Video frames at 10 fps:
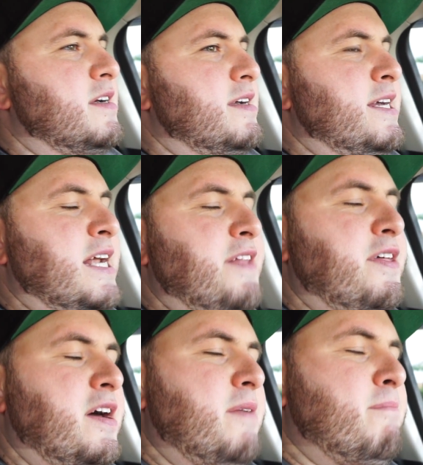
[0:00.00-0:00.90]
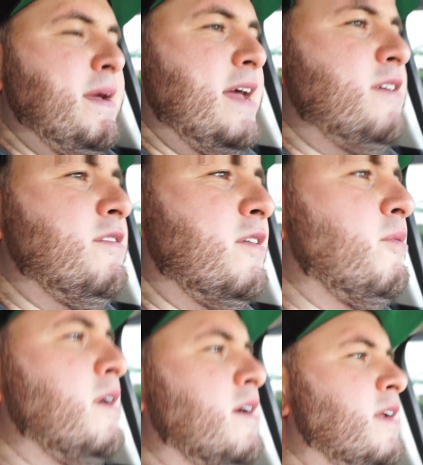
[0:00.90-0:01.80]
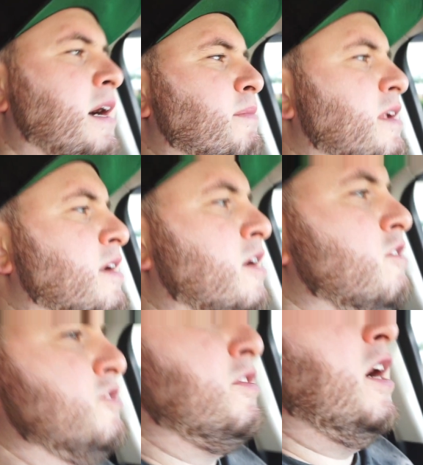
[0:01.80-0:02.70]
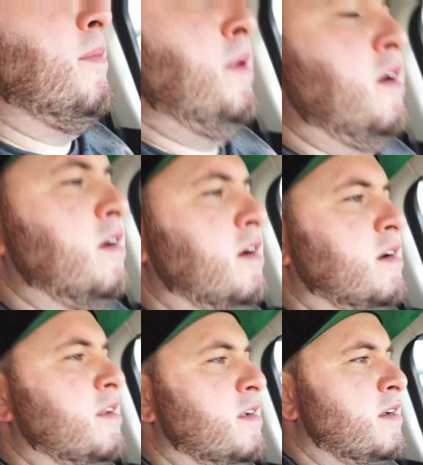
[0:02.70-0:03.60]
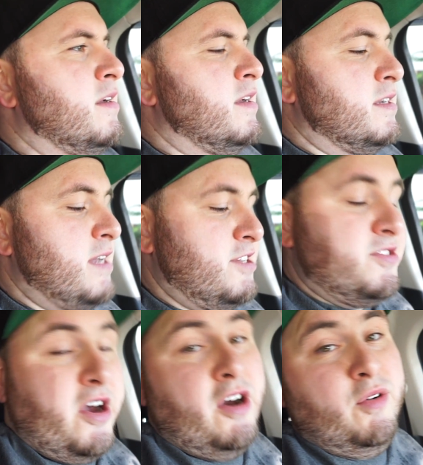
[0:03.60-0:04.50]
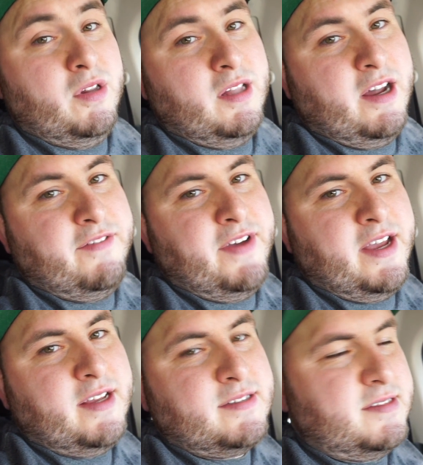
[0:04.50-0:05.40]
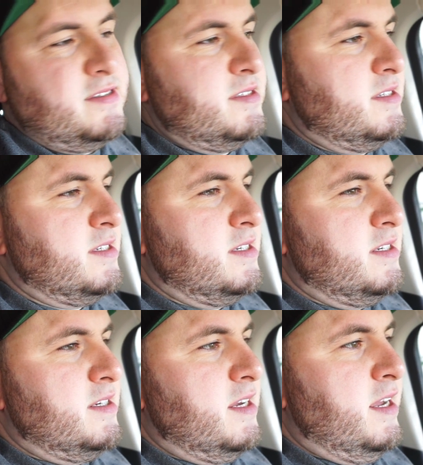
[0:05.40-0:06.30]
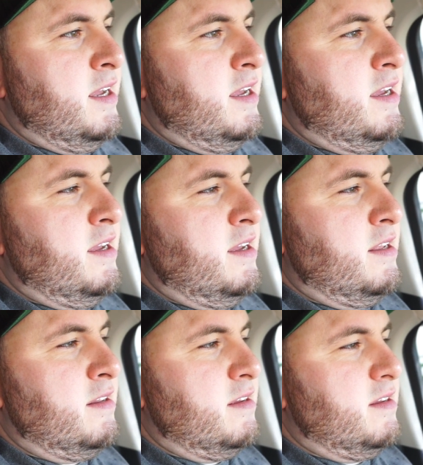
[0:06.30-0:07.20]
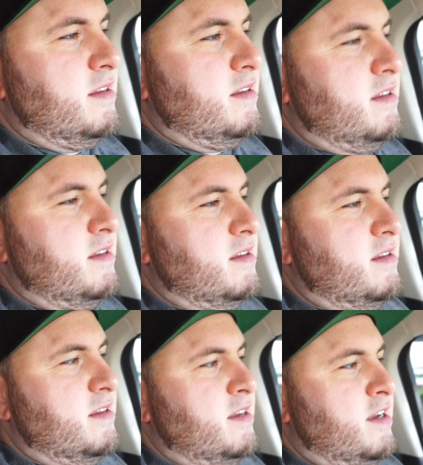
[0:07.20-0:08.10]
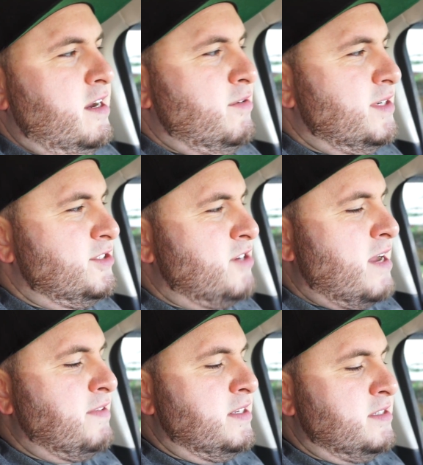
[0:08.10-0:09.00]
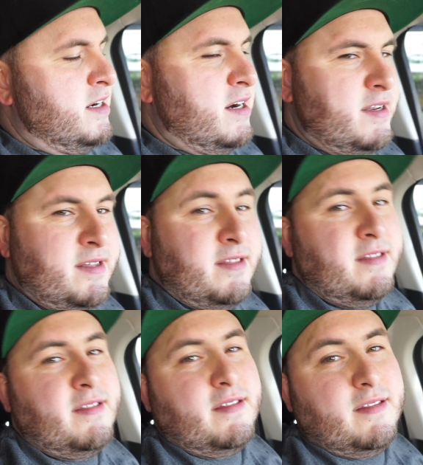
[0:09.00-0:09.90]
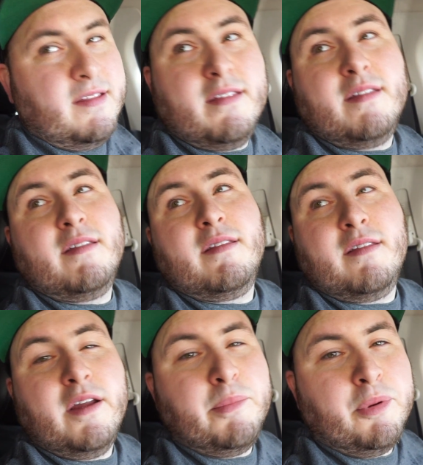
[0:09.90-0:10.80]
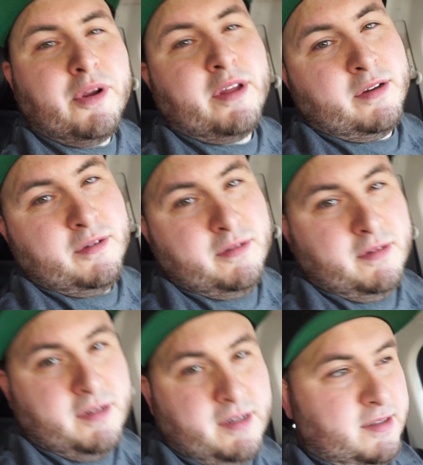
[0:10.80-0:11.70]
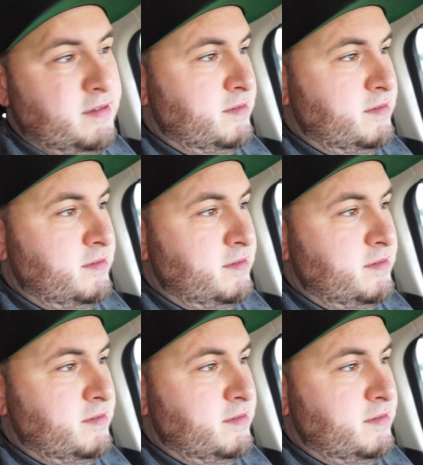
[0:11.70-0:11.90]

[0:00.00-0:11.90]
and I thought, man, you know what? I'm gonna go and try a pair on. I used to own a lot of Vans, and I went and tried these on, and they're pretty cool looking.